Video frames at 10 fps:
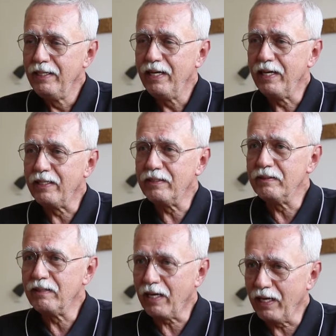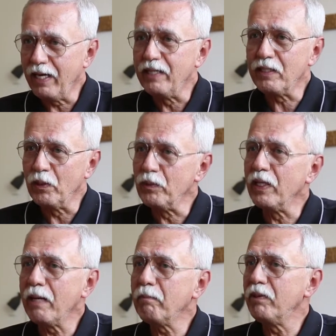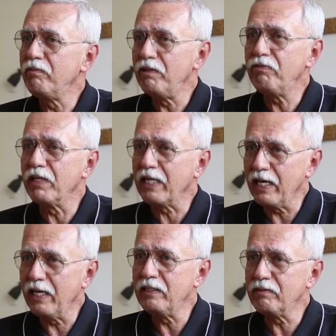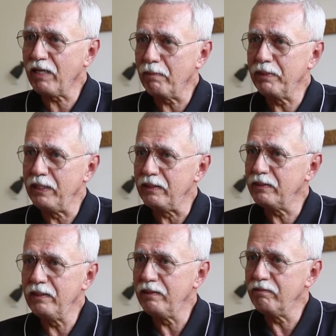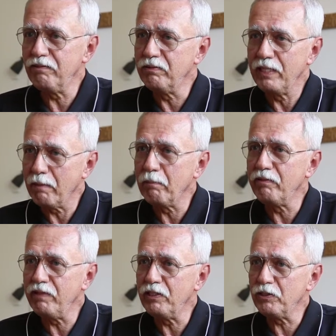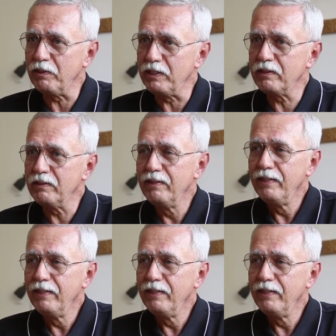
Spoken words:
And the client owned a number of different kinds of companies in a number of industries.